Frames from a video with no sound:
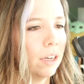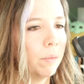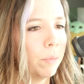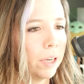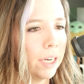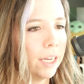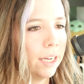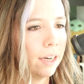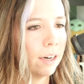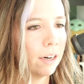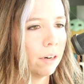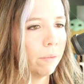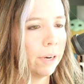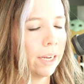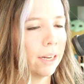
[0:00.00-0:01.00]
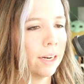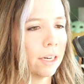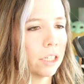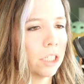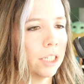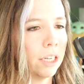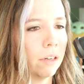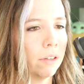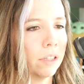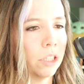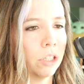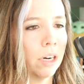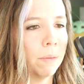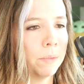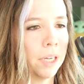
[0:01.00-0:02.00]
But here we can actually go to the
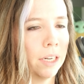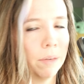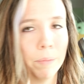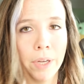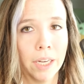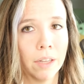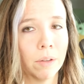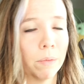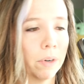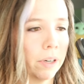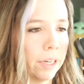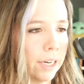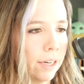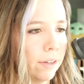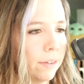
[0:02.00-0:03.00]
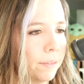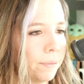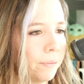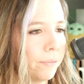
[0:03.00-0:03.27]
drop down and pick the word count.